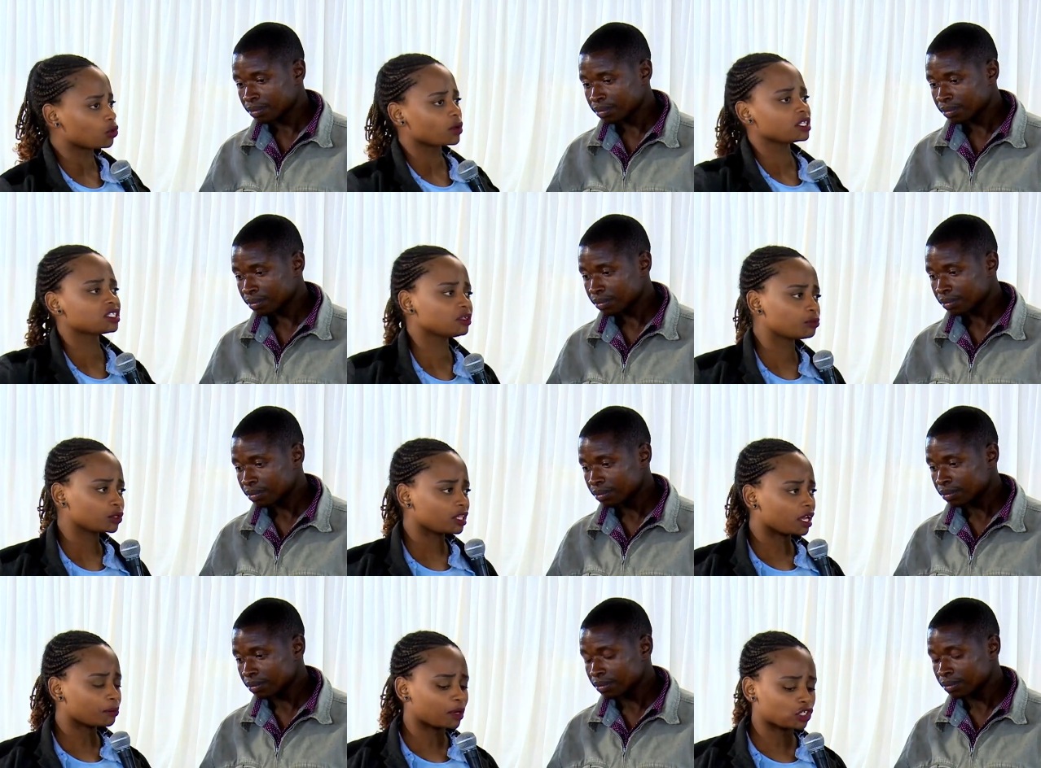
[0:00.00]
Speaker 1: go and sleep with
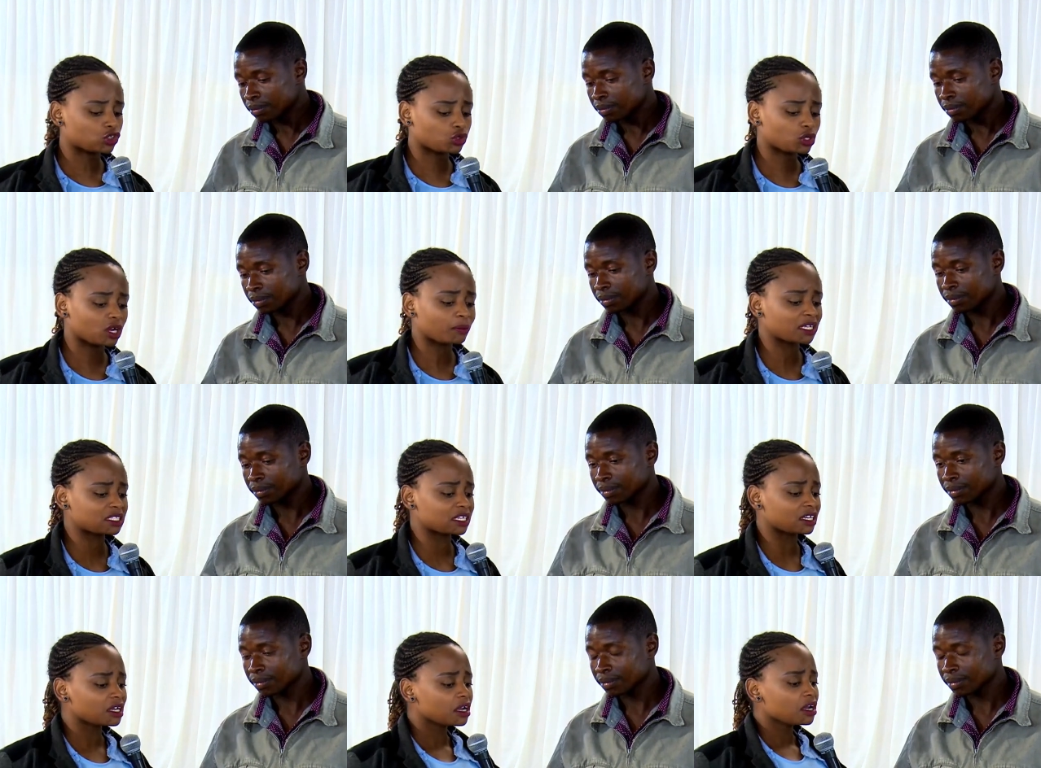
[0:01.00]
that particular
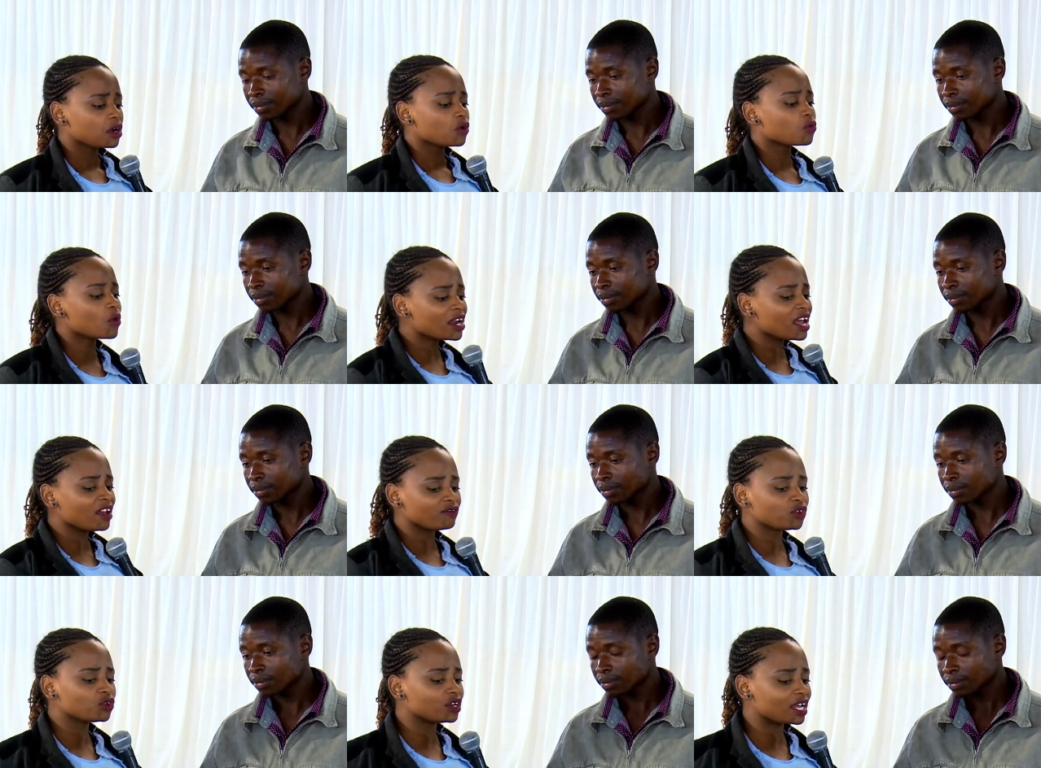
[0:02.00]
person. What have
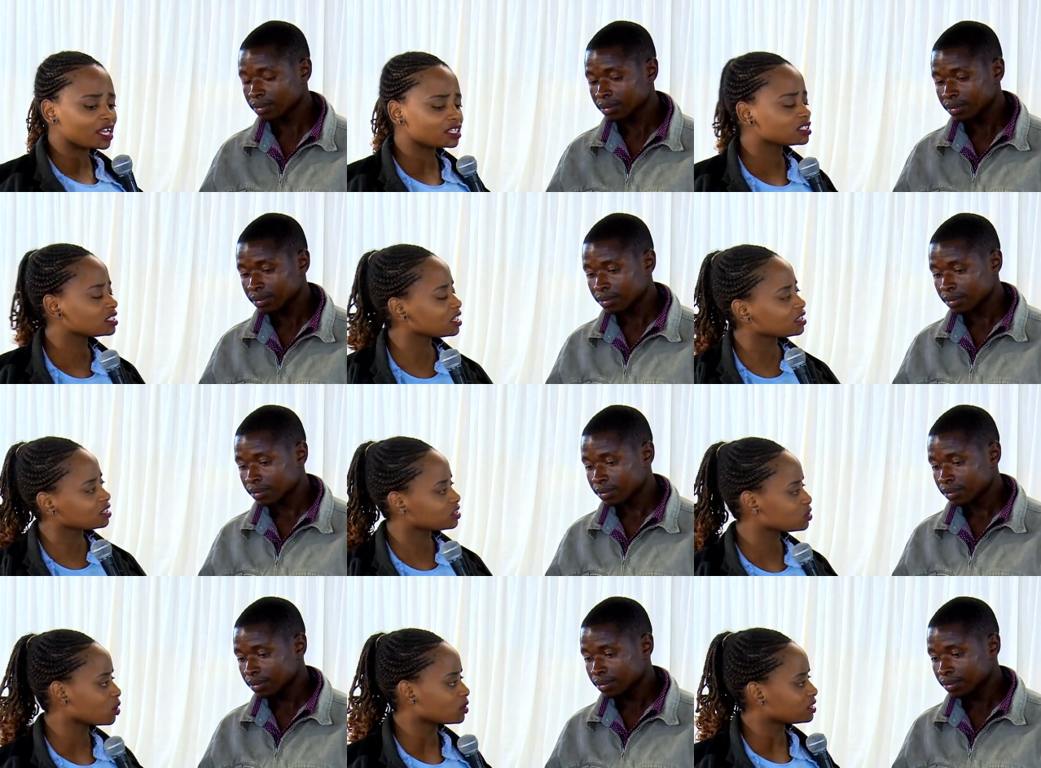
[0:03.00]
you learned in
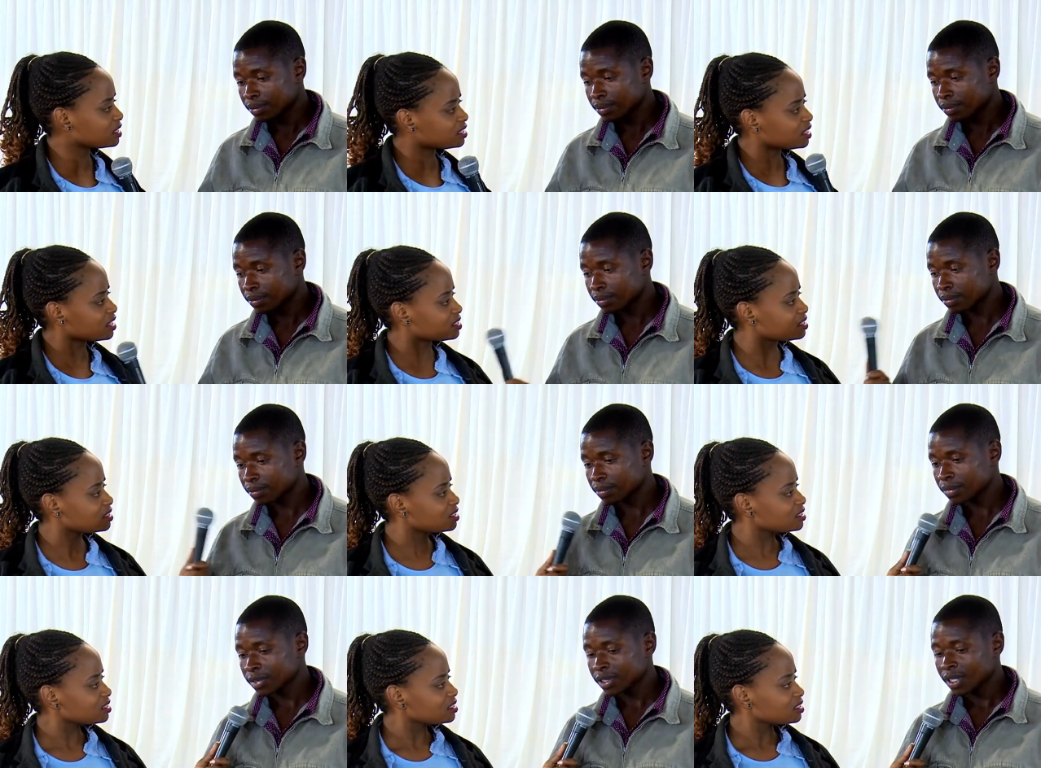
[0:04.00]
this all these things?
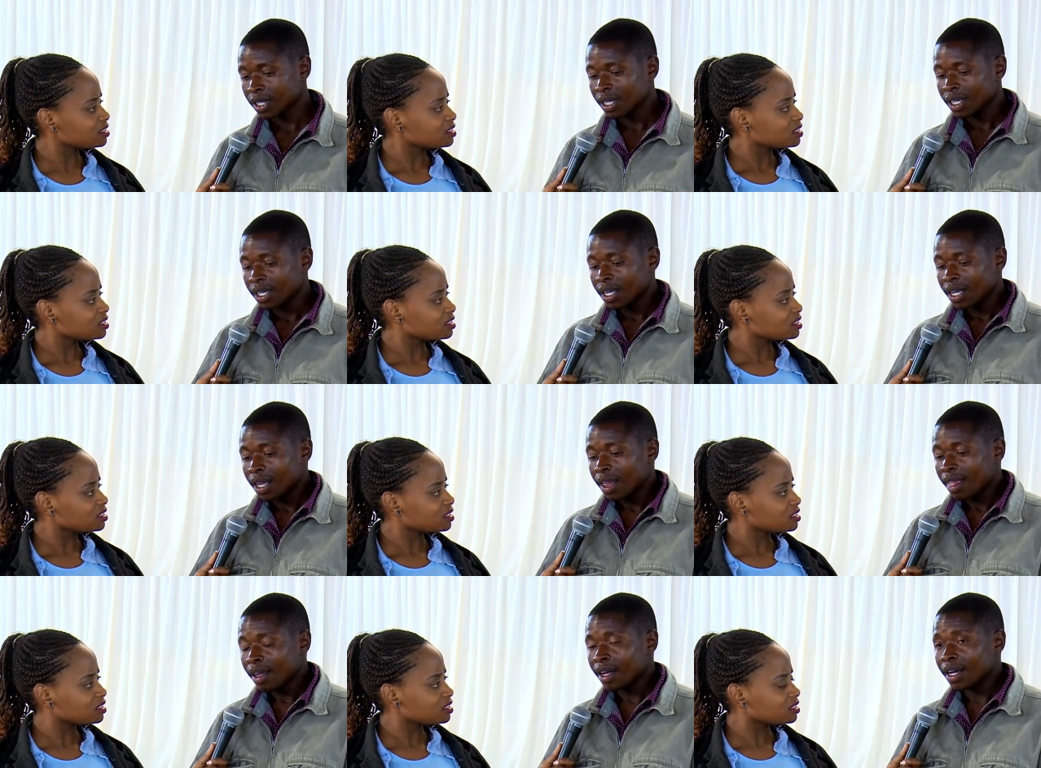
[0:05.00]

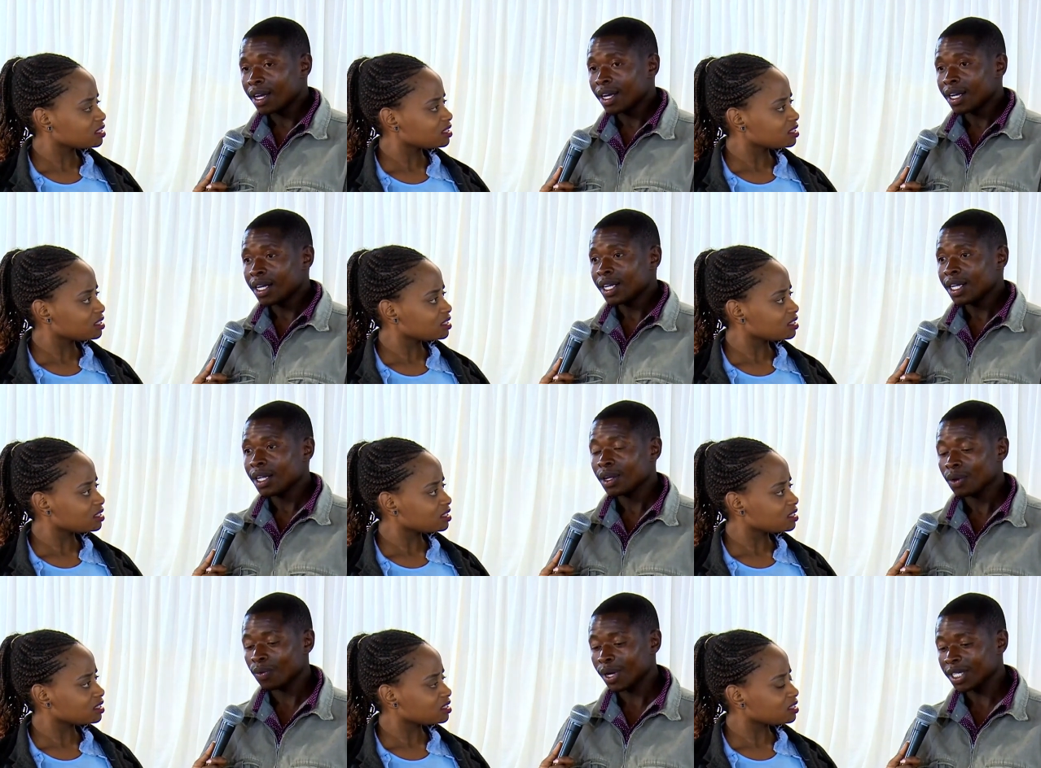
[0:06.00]
Speaker 2: Uh,
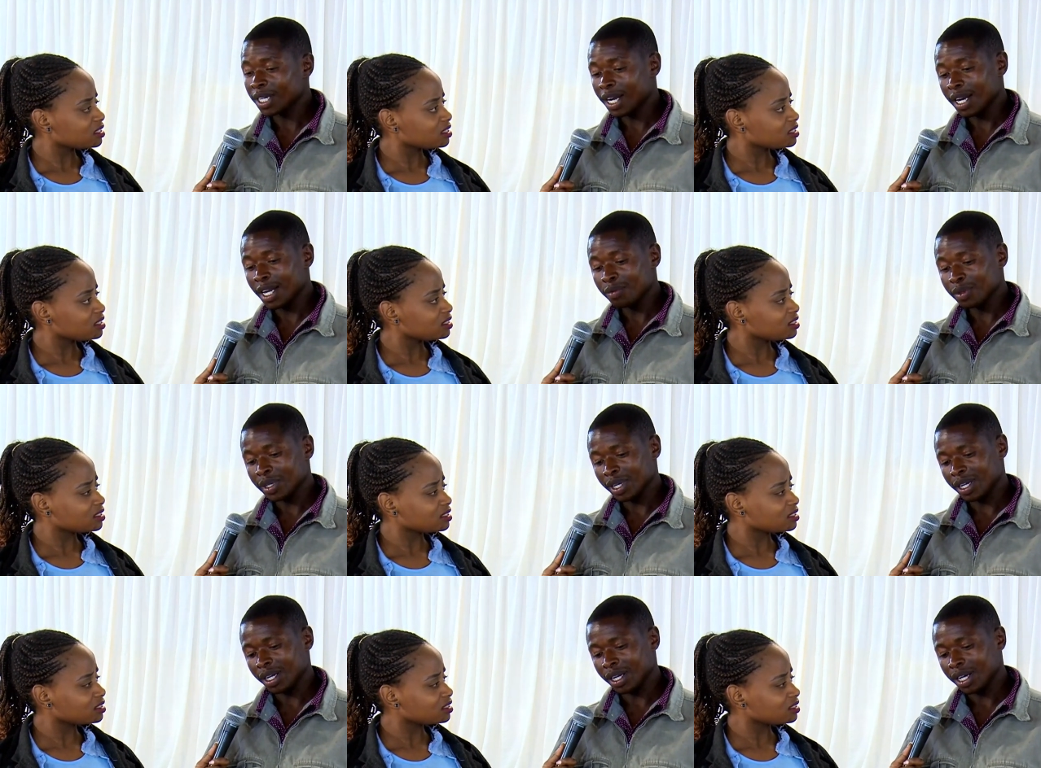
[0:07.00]
what I learned
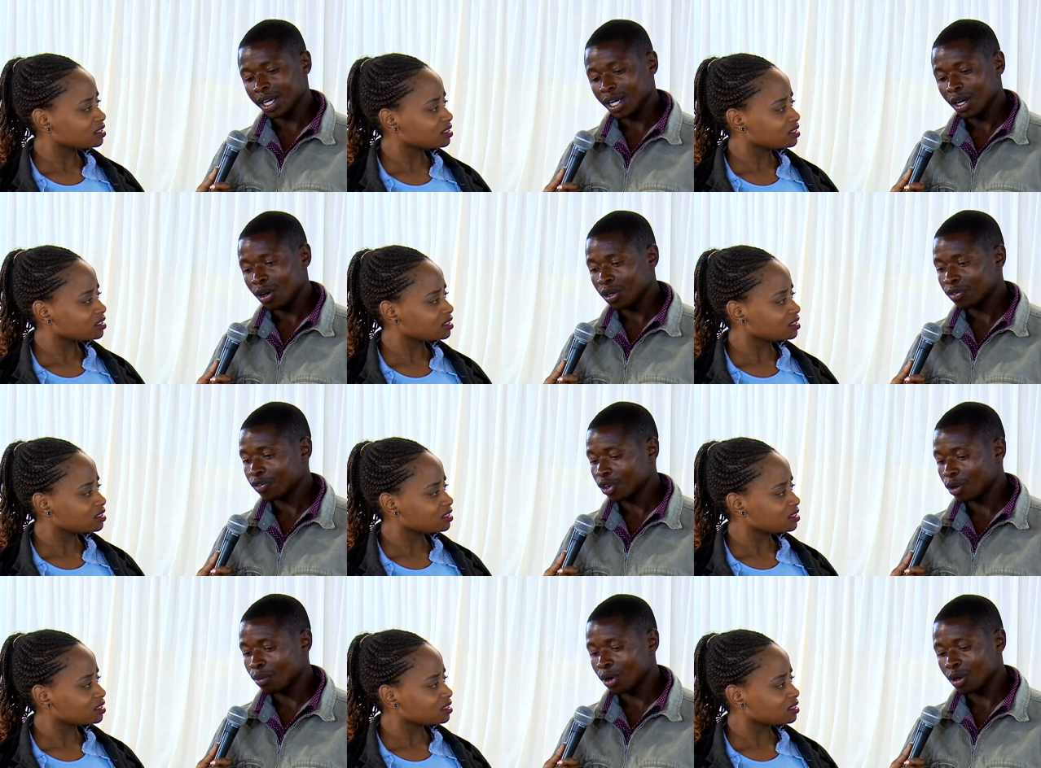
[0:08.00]
uh,
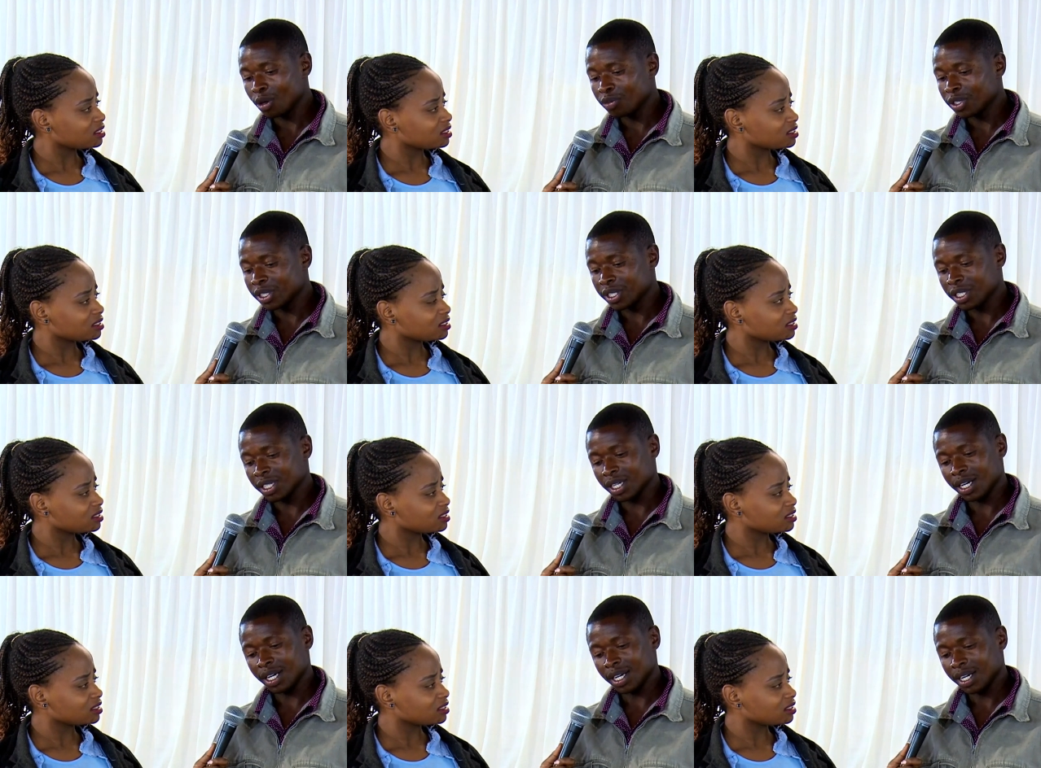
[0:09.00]
from all of this, in
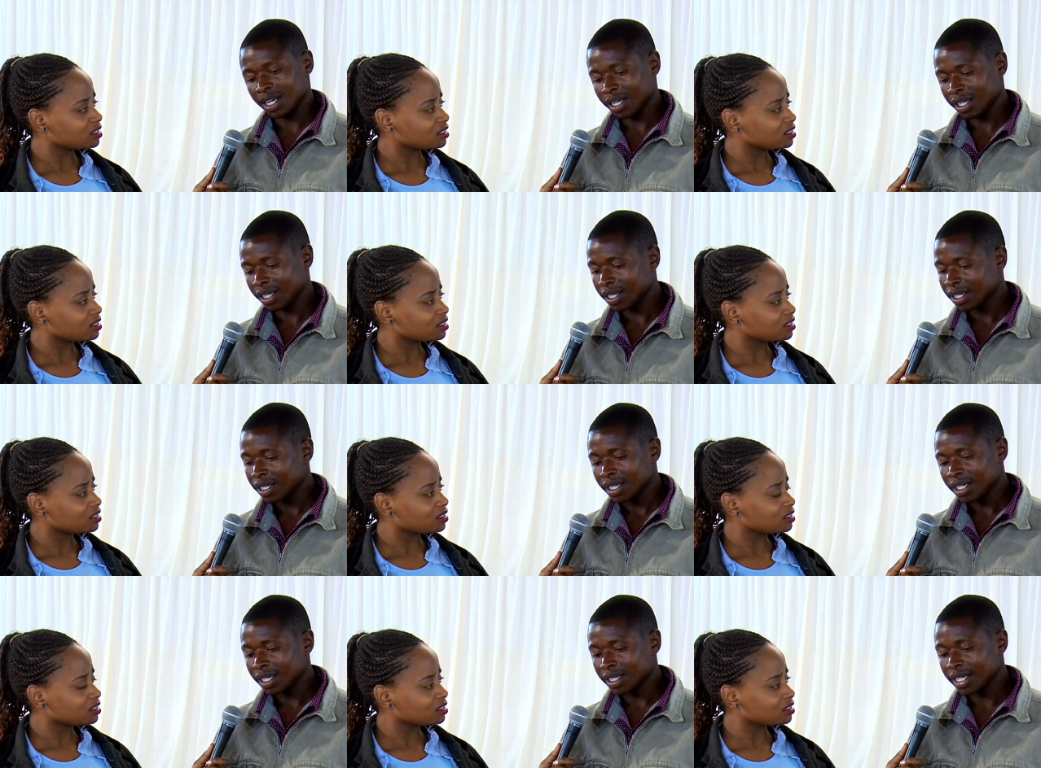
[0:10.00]
the,
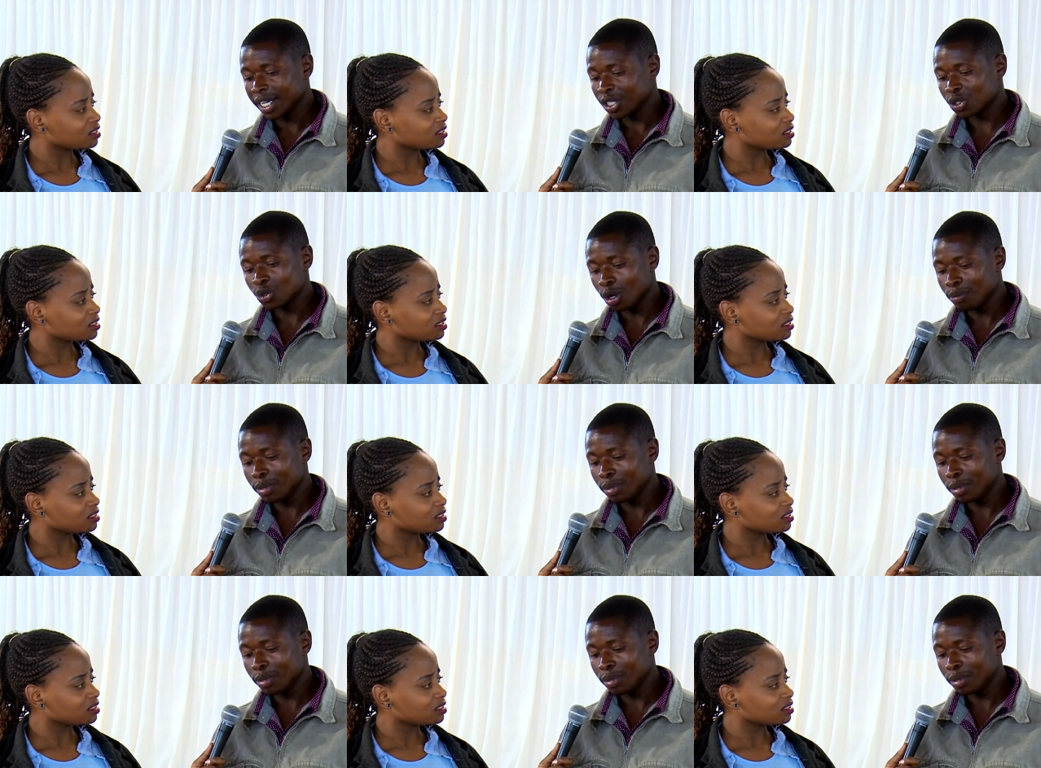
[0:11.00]
there is no